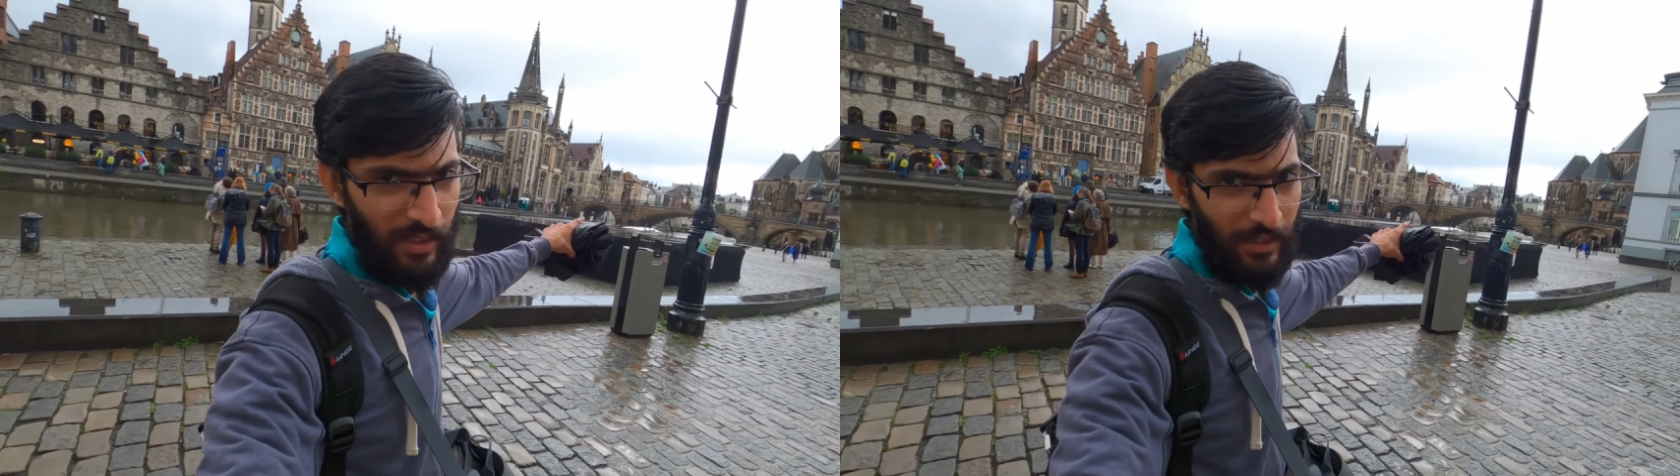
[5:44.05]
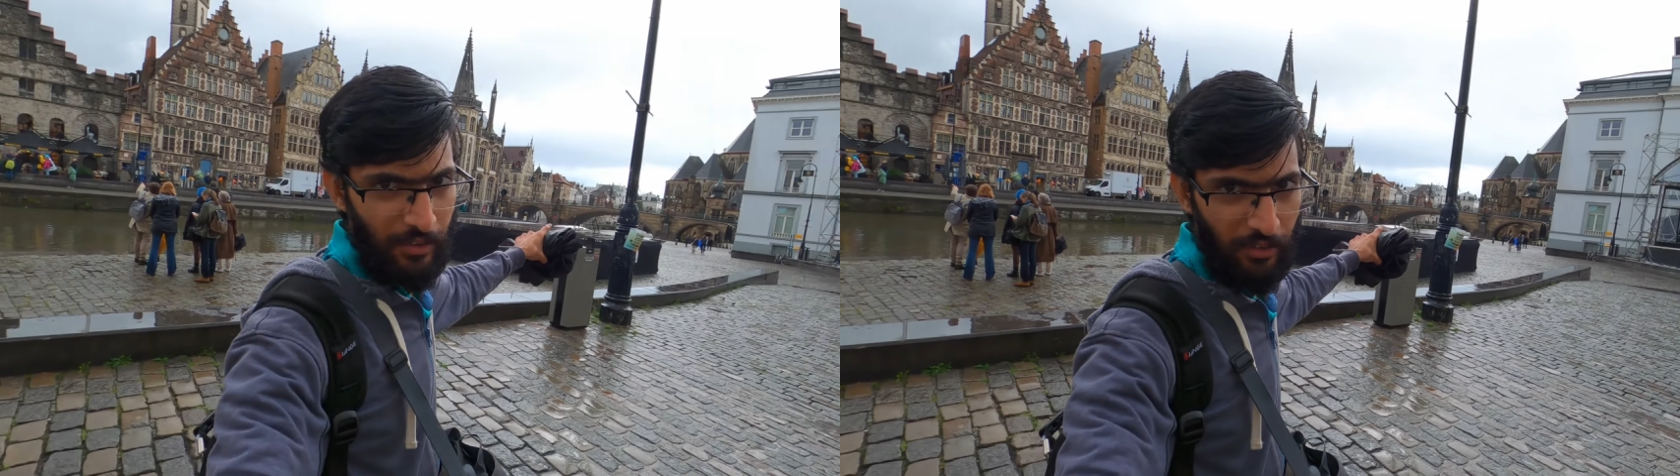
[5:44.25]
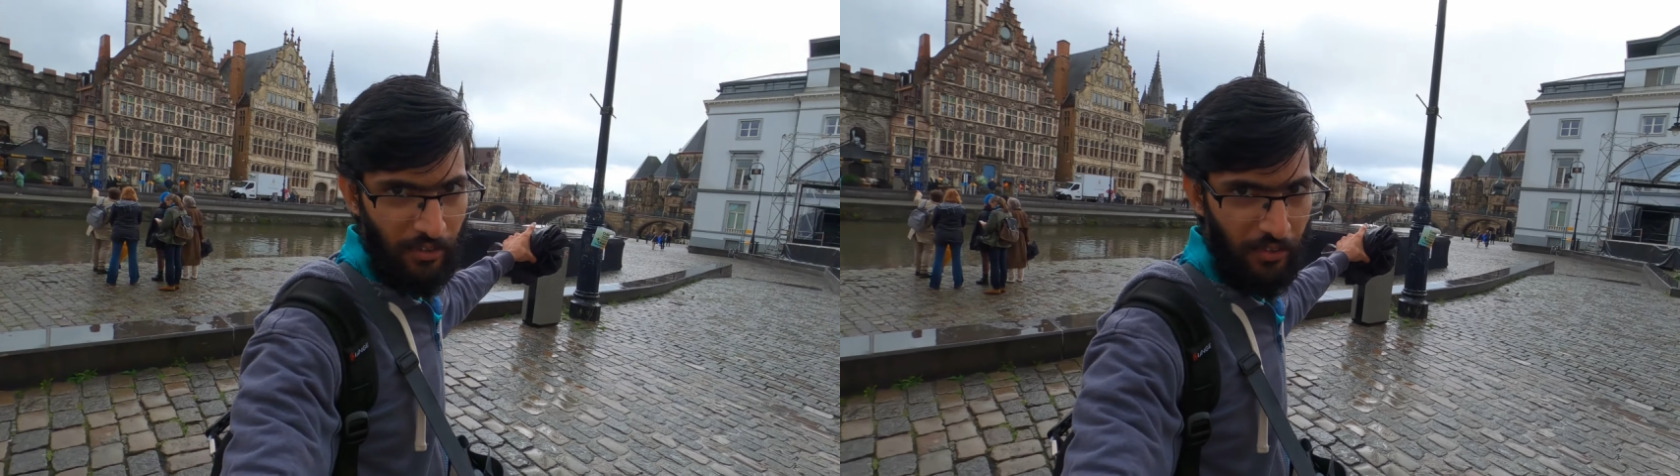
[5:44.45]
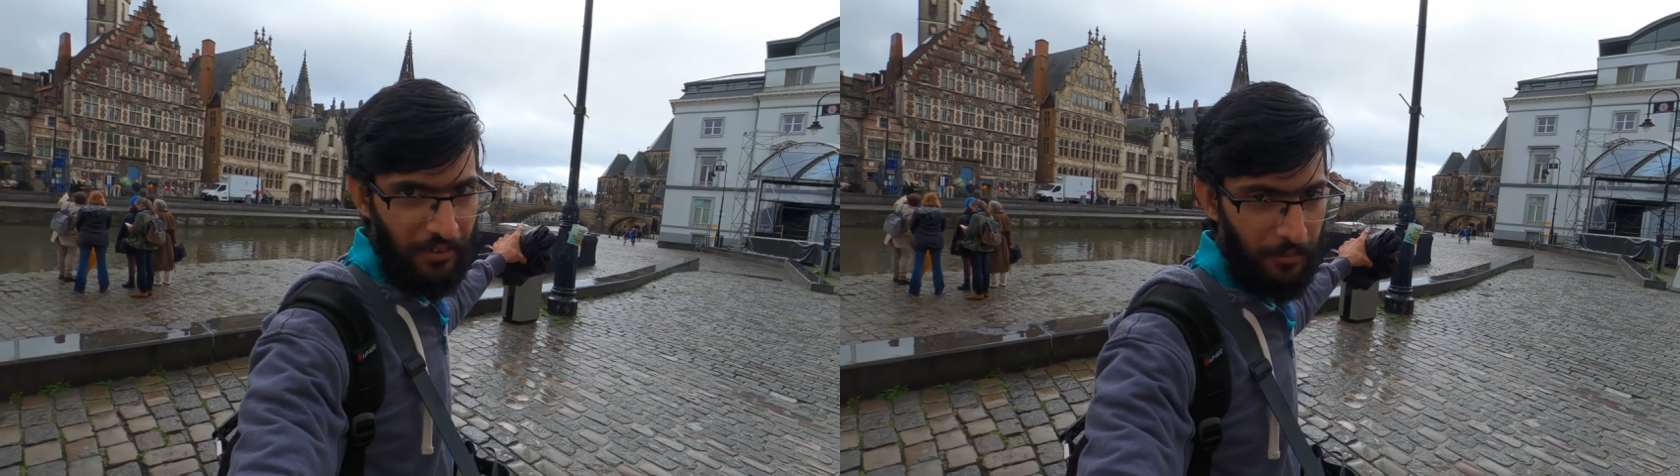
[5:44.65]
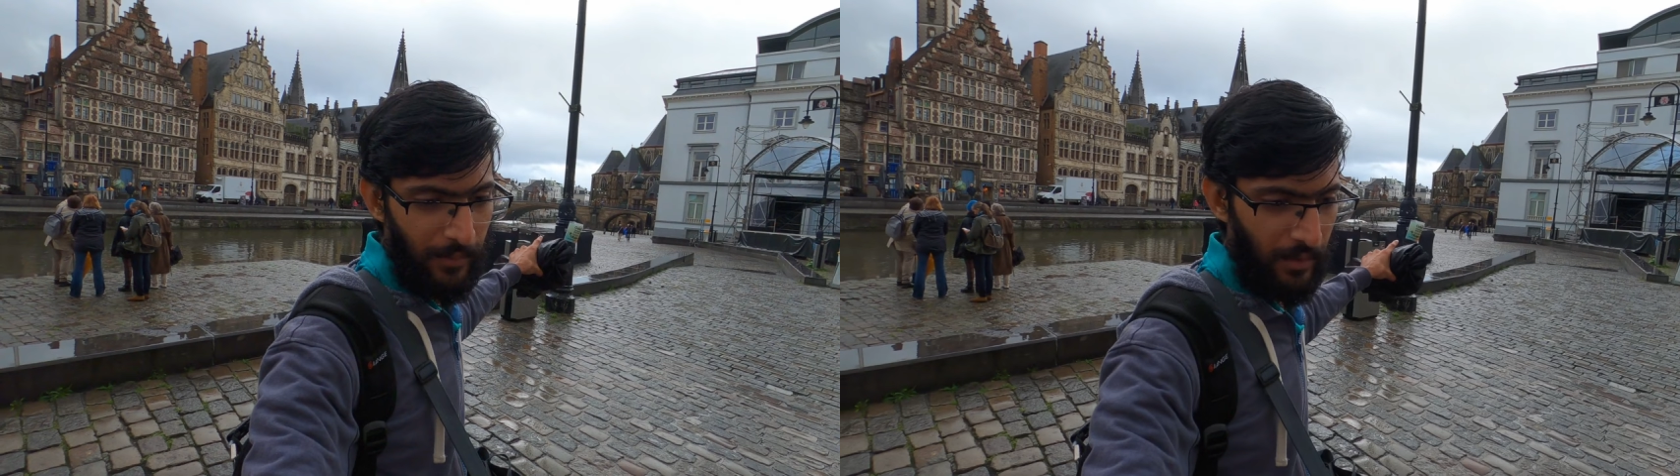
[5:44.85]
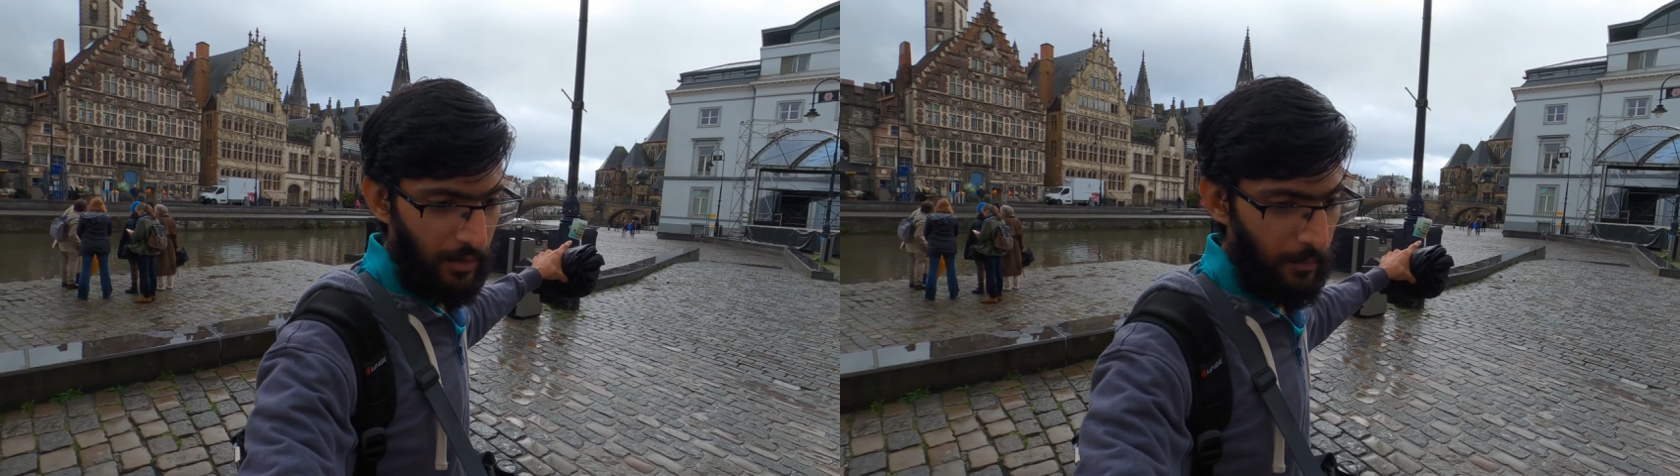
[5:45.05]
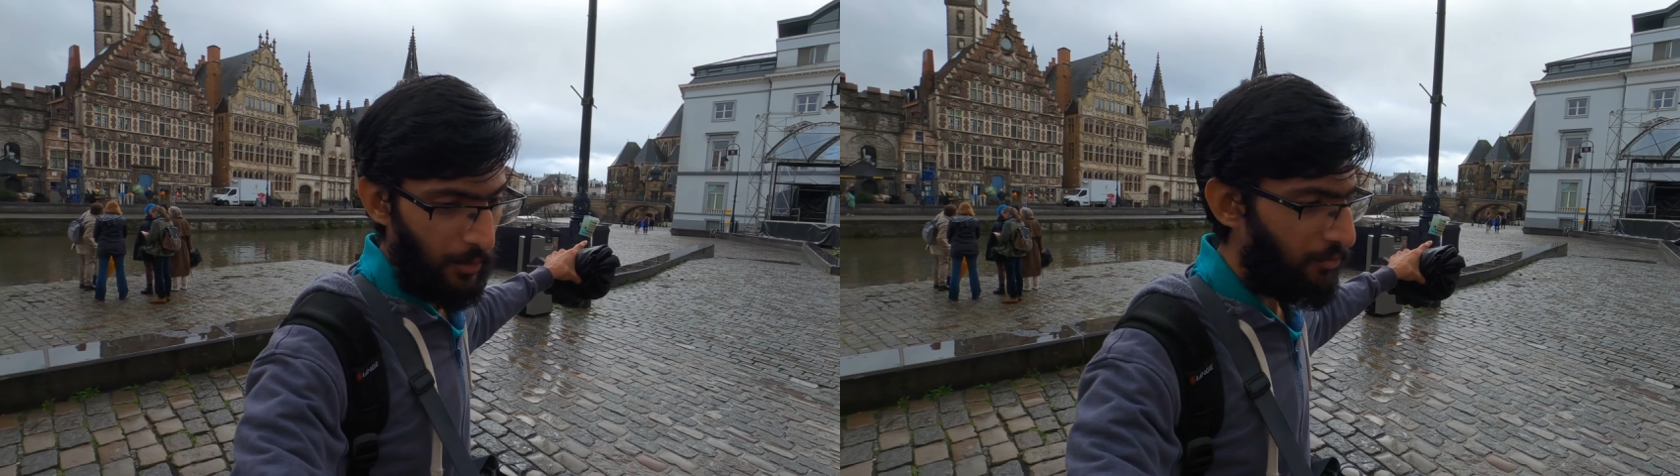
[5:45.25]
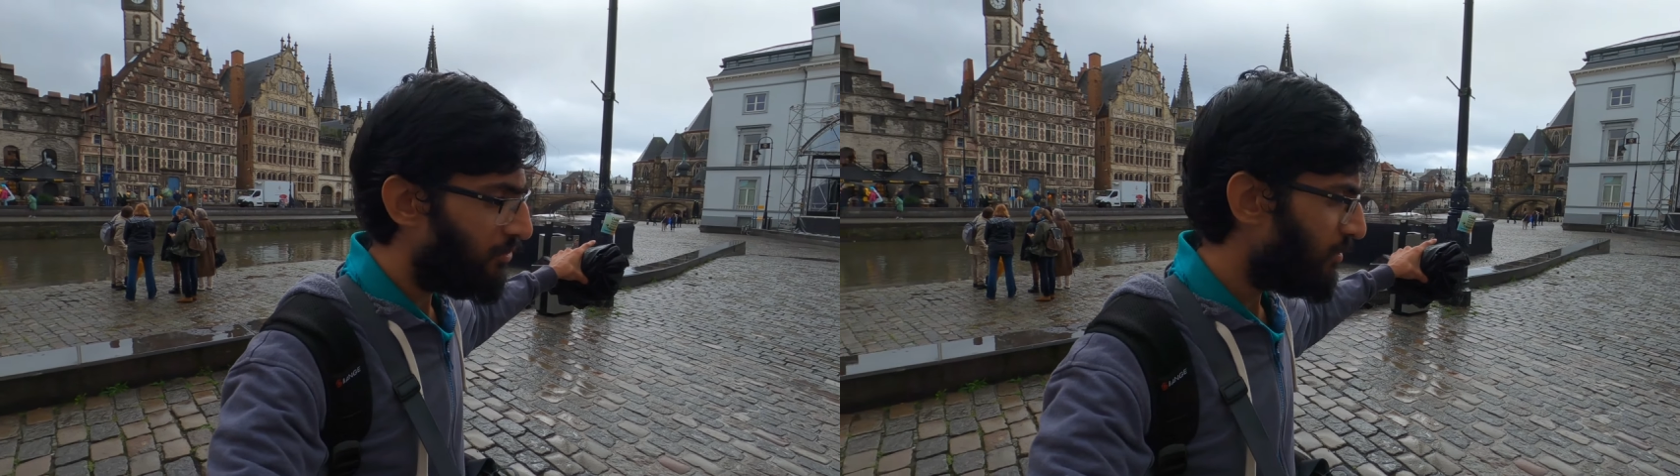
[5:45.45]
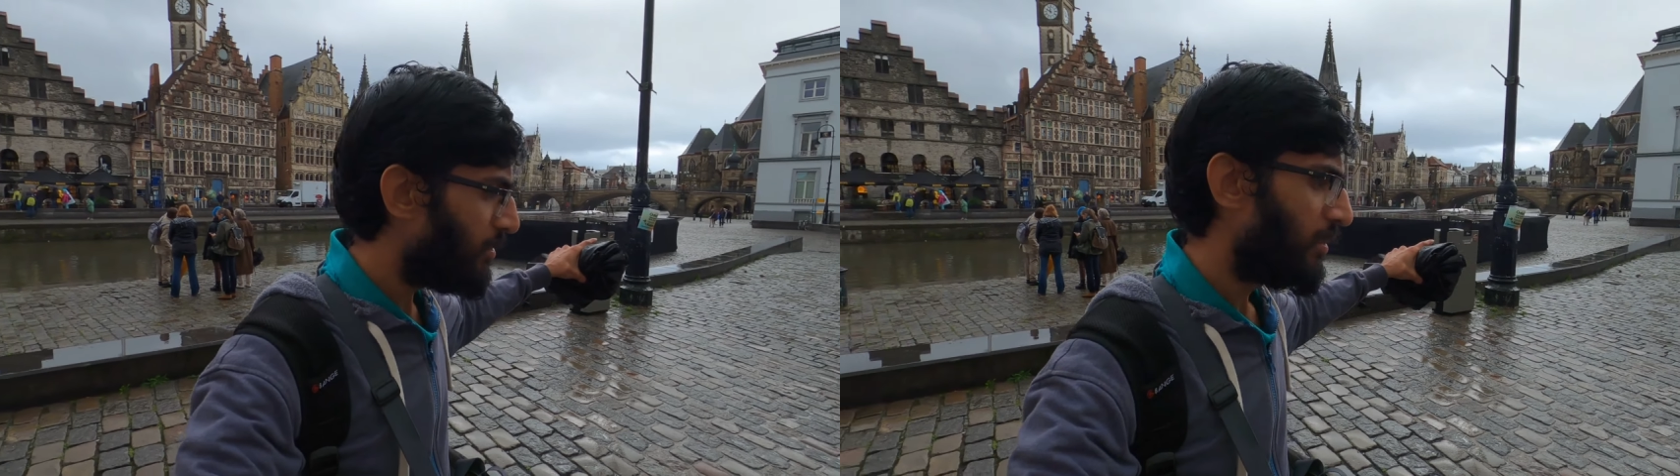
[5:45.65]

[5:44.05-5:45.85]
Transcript: that is the St. Michael Bridge.